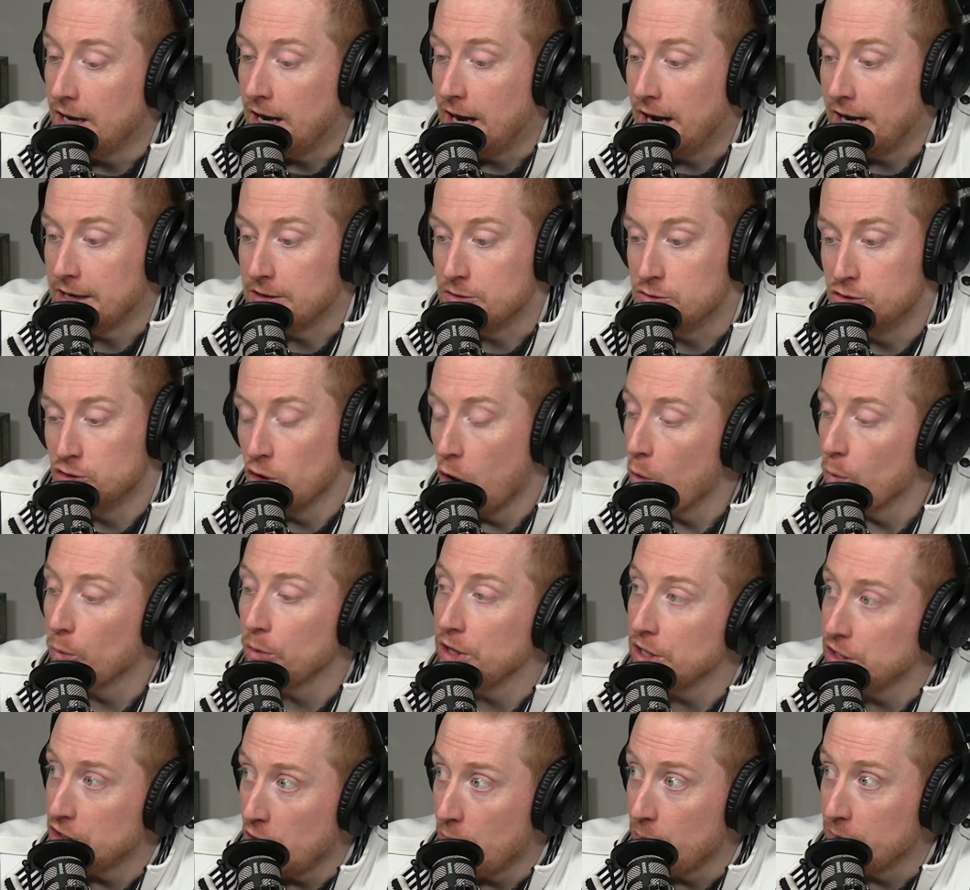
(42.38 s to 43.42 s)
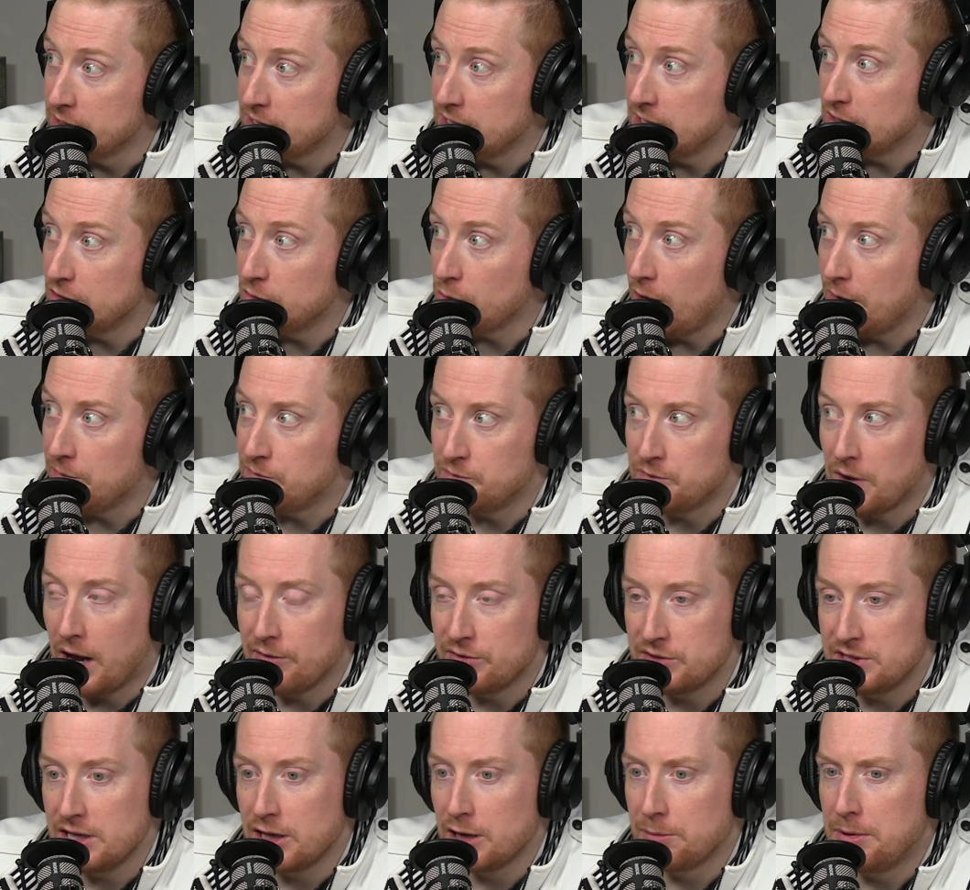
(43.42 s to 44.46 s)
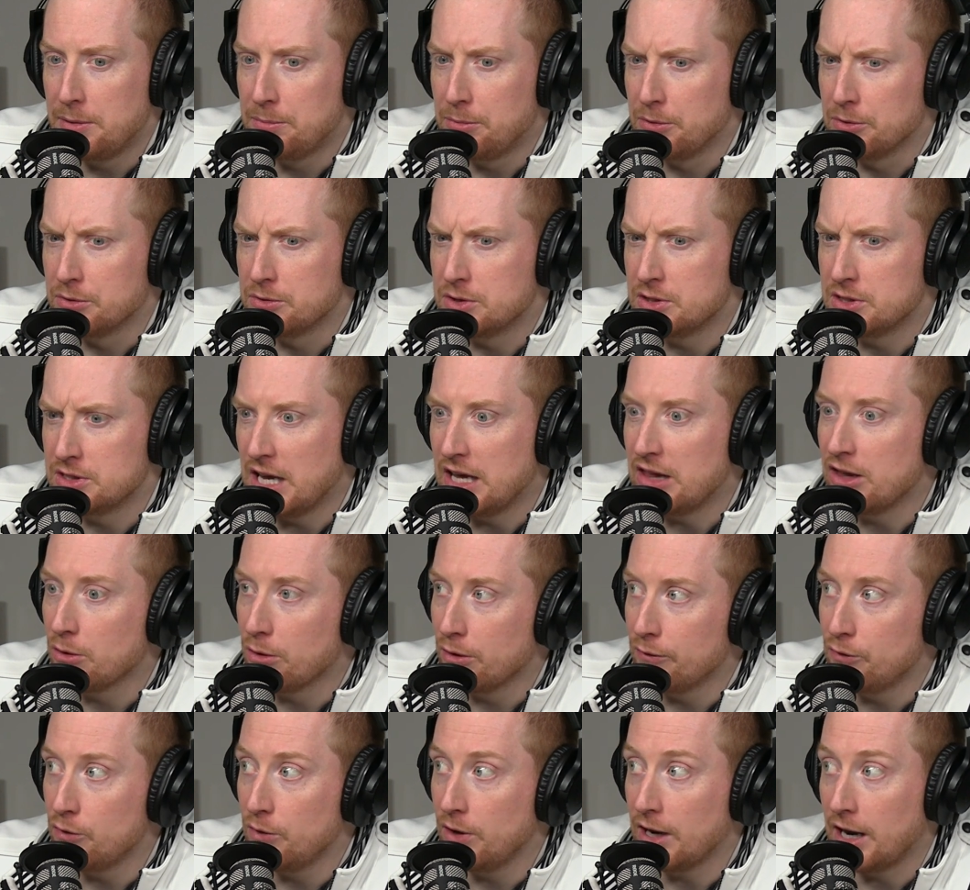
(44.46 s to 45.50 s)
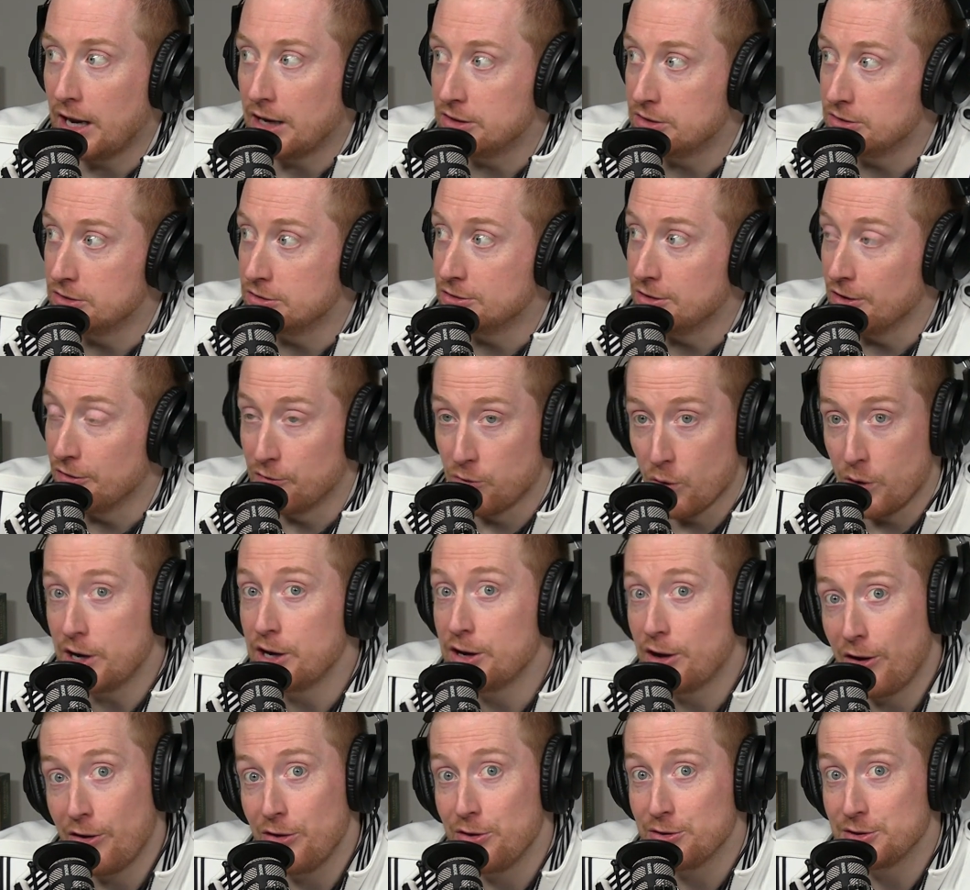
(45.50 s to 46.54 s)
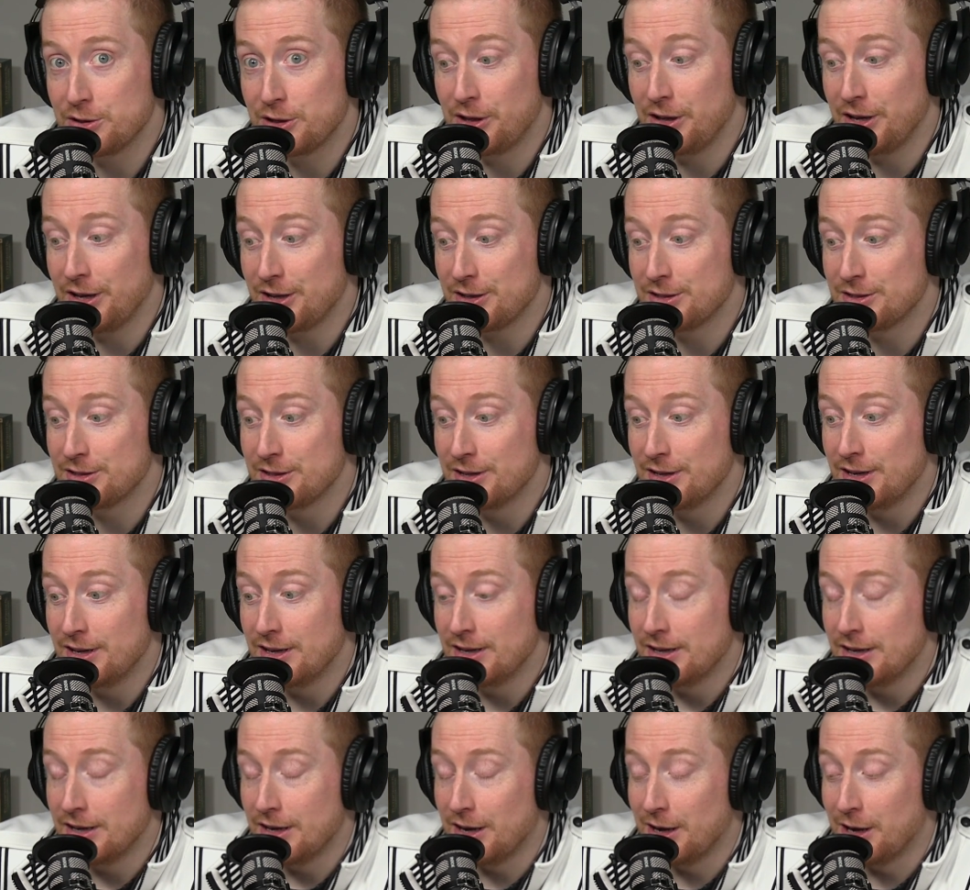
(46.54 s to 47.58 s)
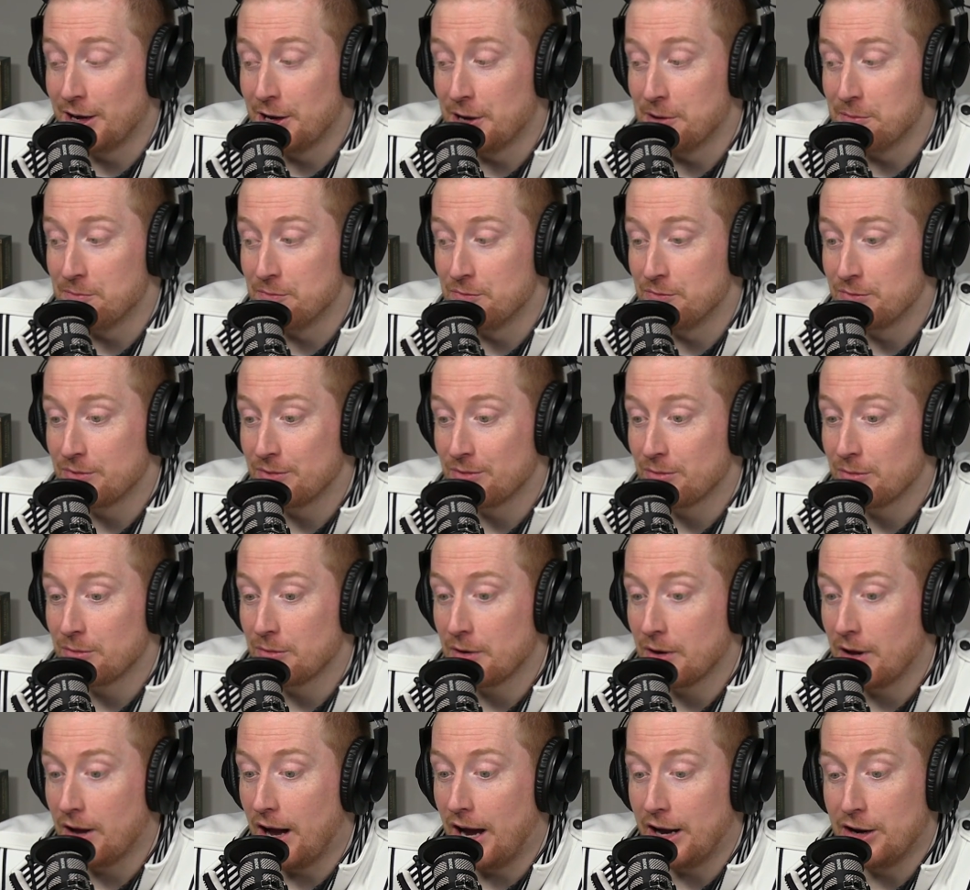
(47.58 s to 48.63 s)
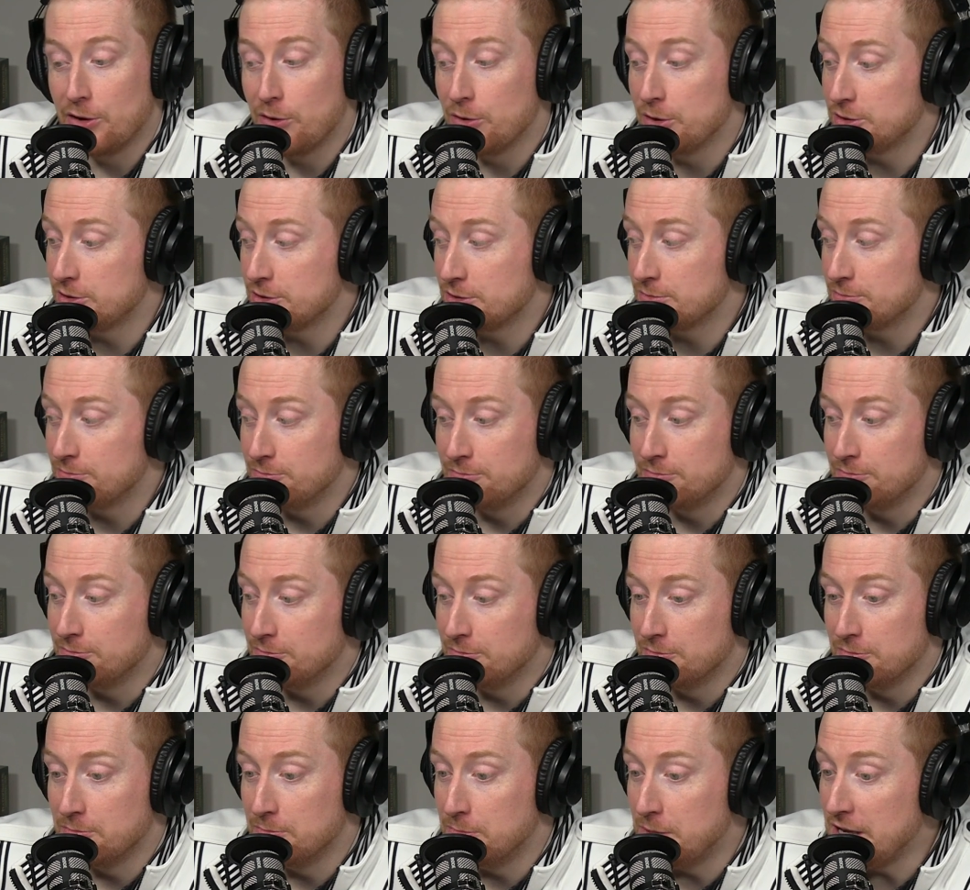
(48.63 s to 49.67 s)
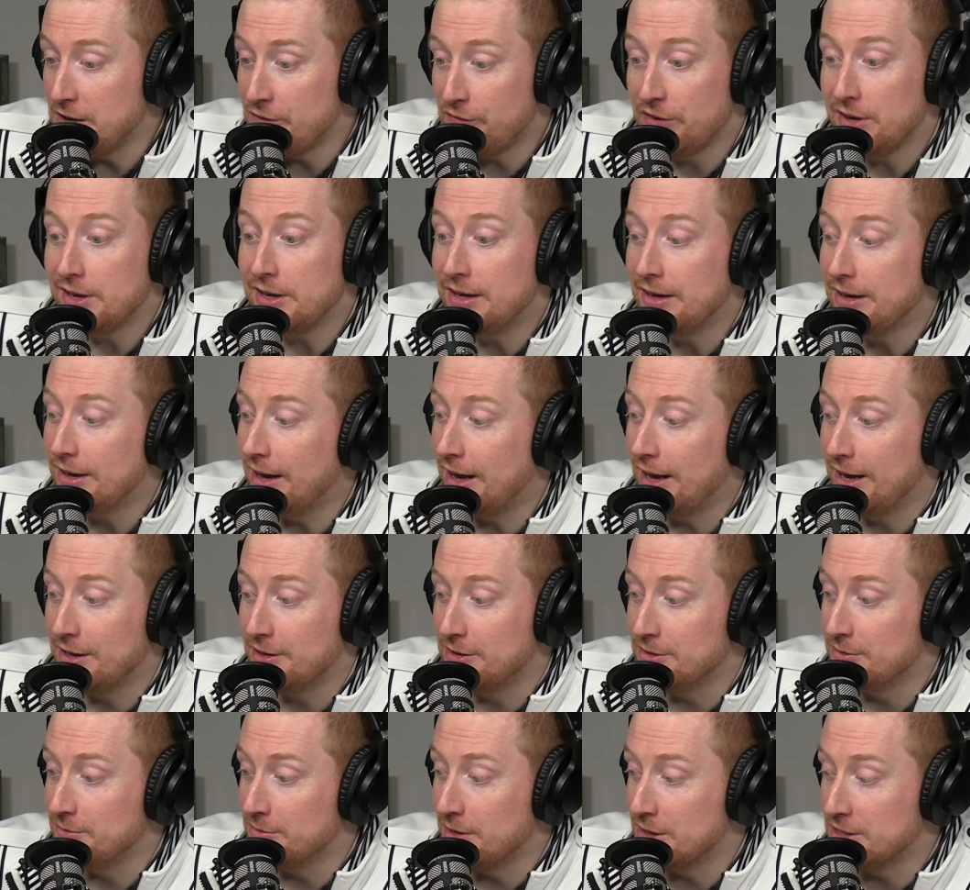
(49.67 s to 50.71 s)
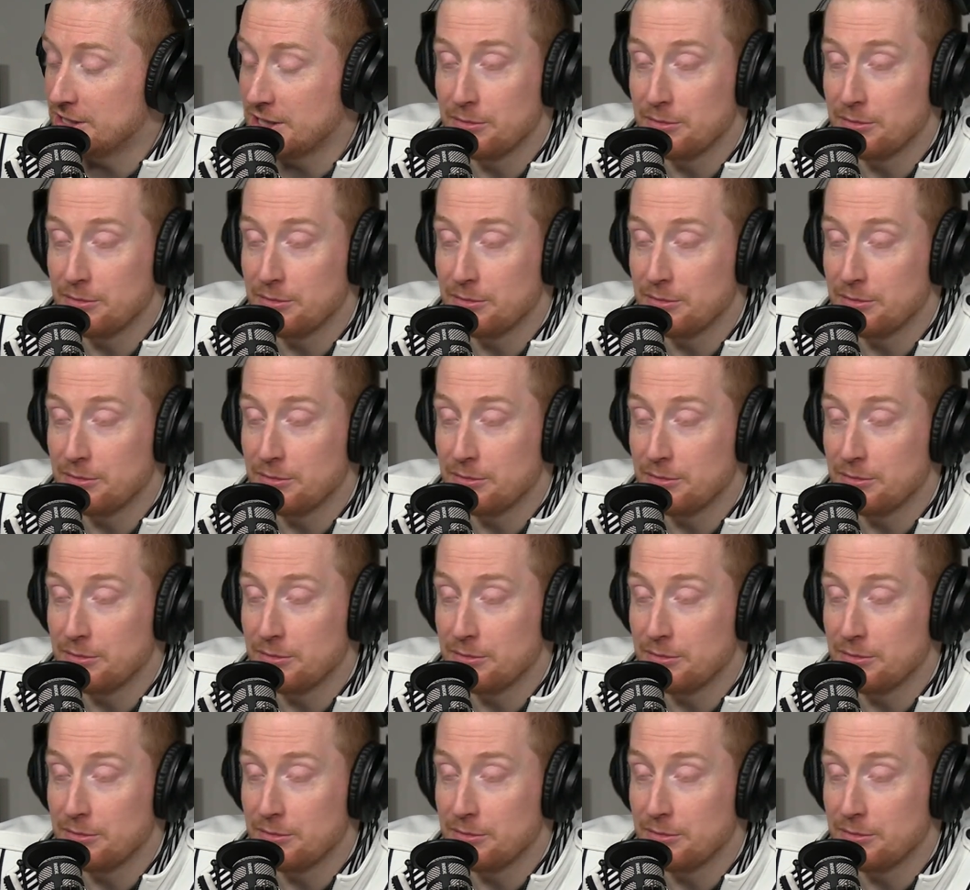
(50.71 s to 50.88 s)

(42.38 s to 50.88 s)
I don't really know what's in it, though. I've seen other people say they're reviewing it. I avoided all those clicks. I know it's beefy and it's